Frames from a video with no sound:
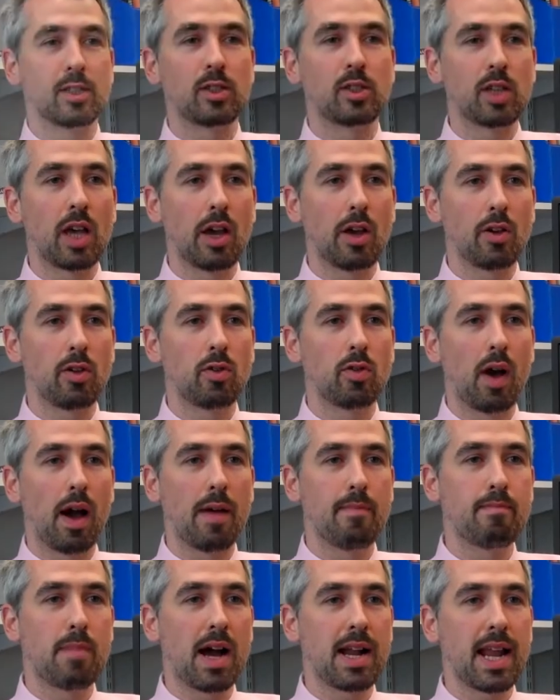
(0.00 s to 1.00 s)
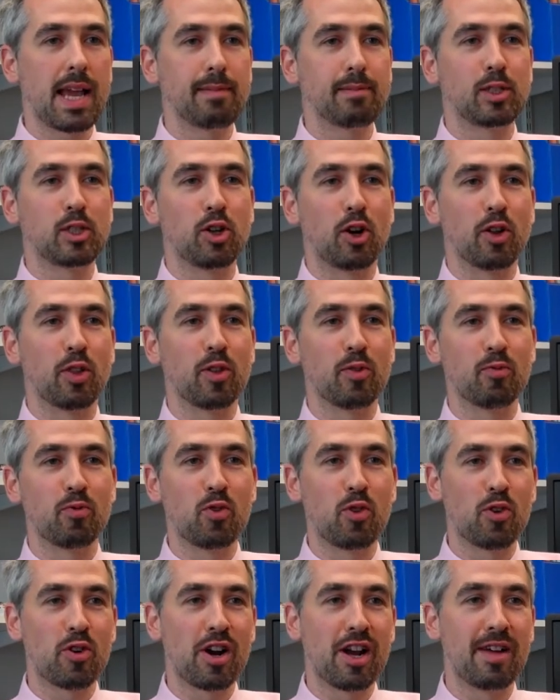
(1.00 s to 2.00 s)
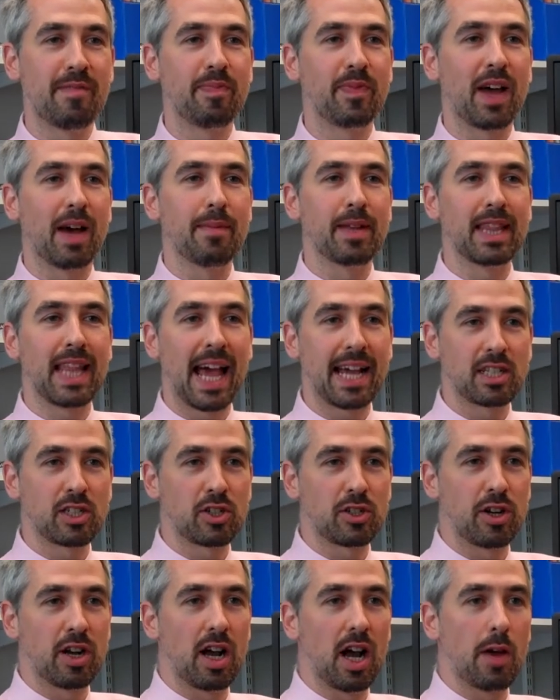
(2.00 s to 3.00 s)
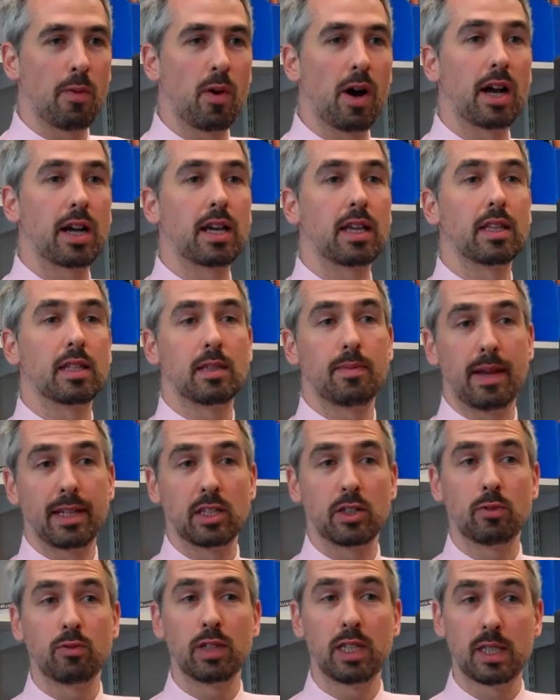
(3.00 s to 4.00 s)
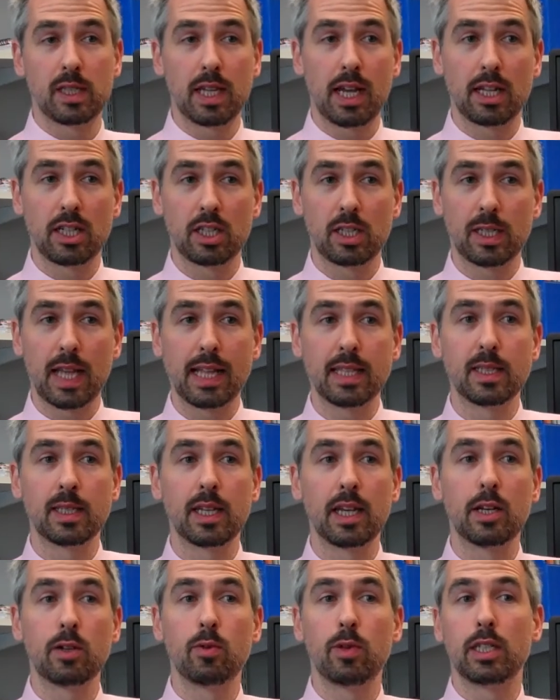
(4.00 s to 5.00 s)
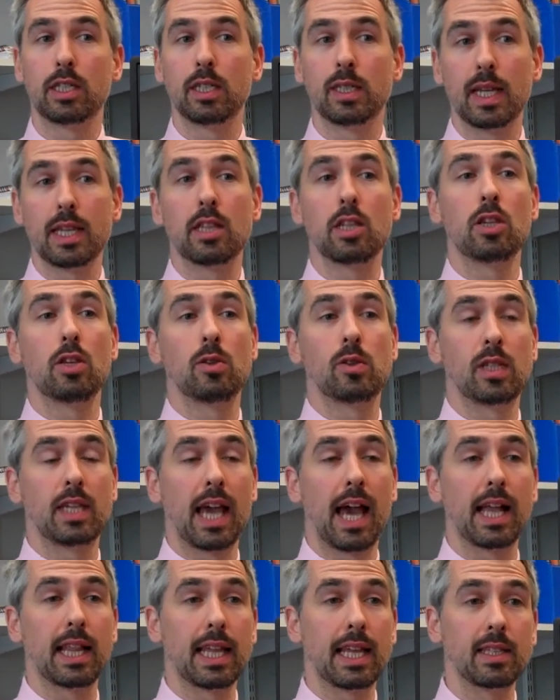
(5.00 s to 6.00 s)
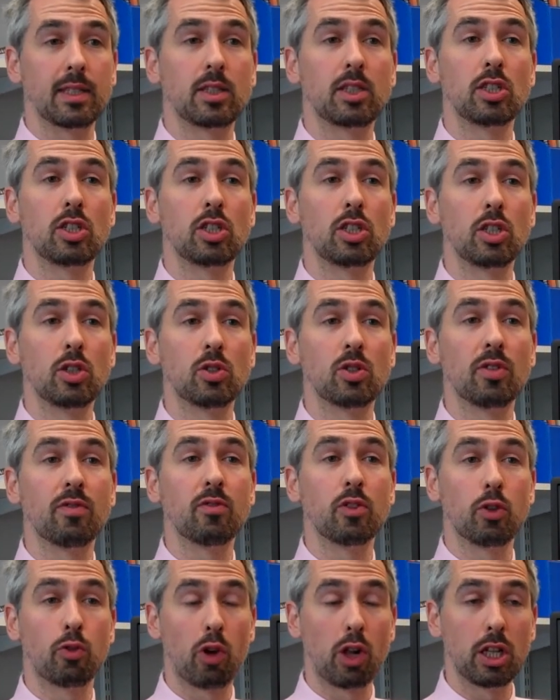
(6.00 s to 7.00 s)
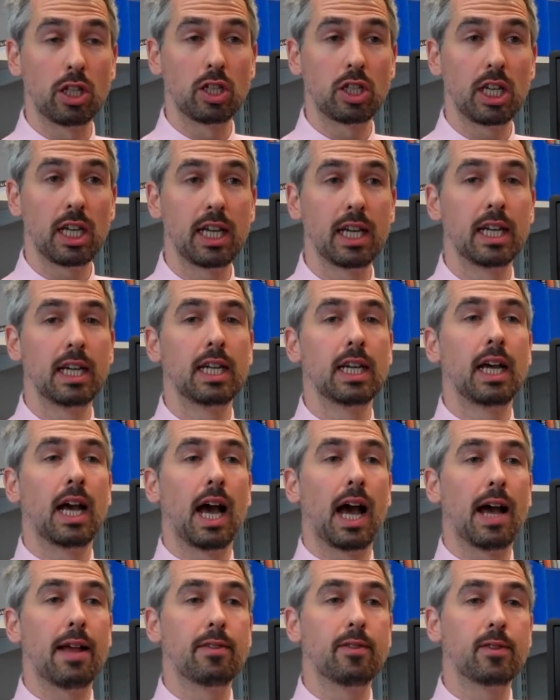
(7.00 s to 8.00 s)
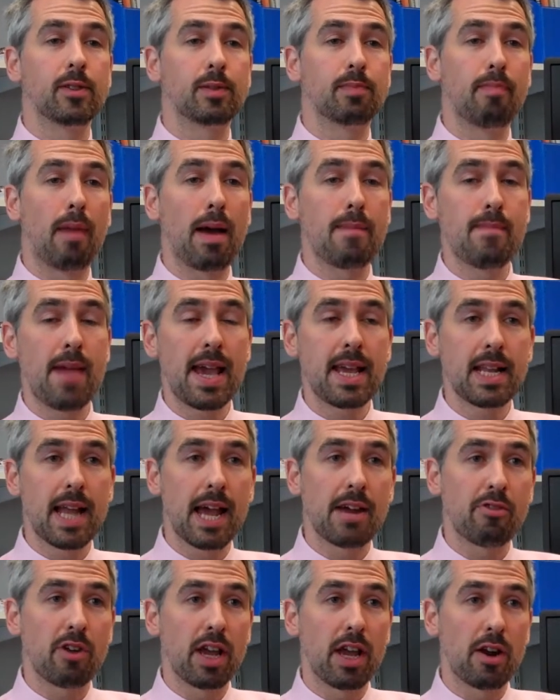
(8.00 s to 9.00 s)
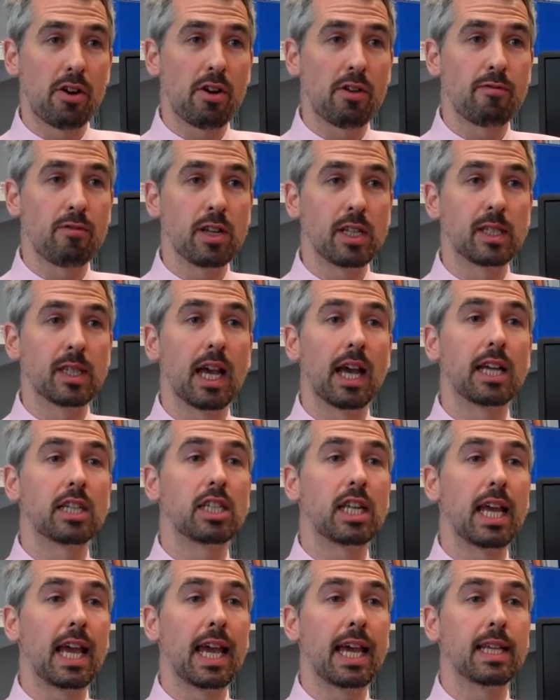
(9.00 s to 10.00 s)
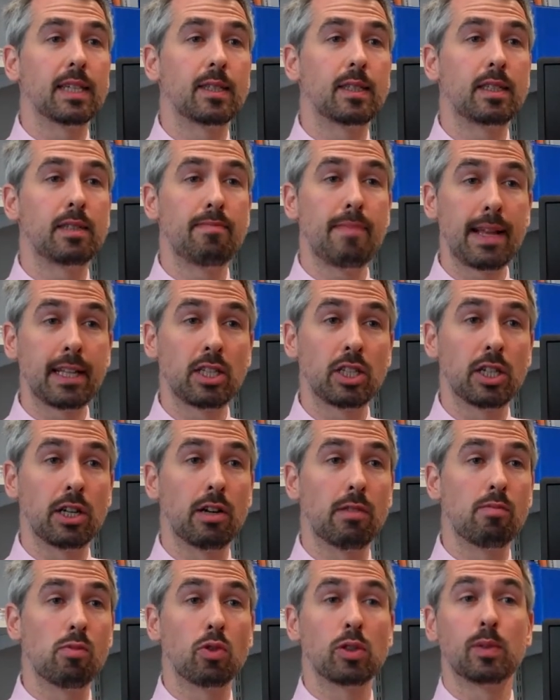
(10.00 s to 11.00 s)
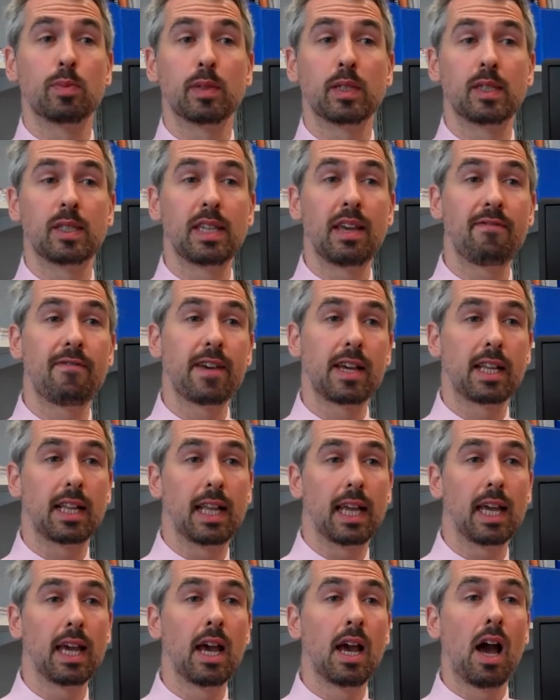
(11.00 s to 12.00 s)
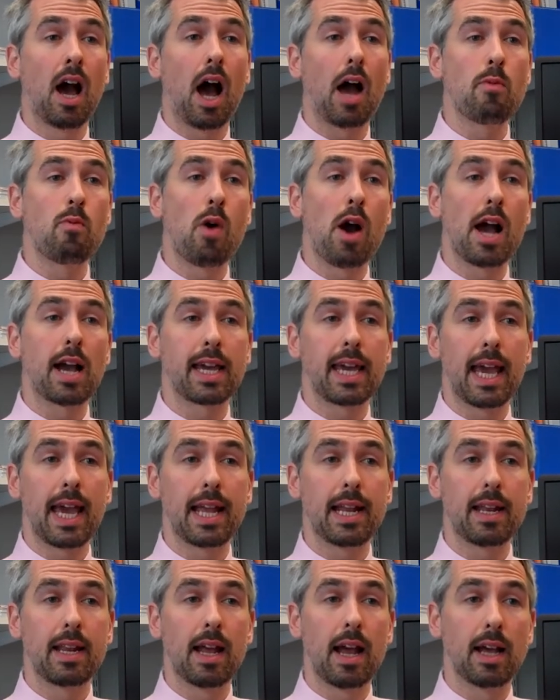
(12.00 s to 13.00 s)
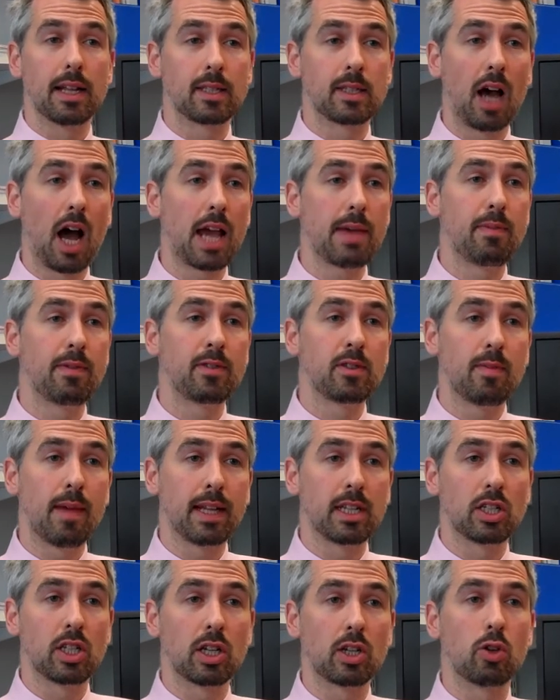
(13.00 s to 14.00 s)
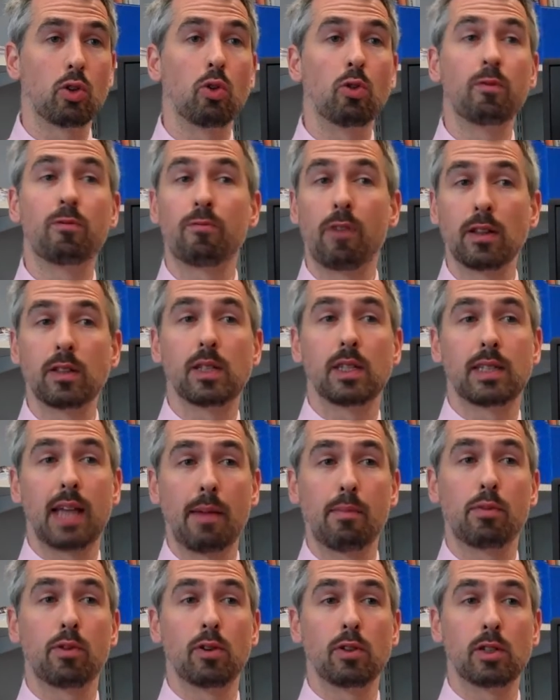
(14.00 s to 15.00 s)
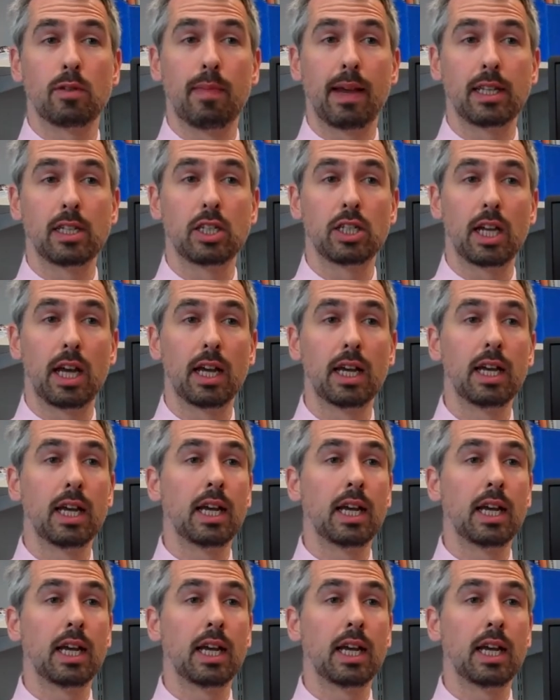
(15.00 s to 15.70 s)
My name is Jonathan Rohrer. I'm a lecturer. I work at the Dementia Research Centre, which is in the UCL Institute of Neurology, and my main area of research is dementia, and more specifically I work in a type of dementia called frontotemporal dementia.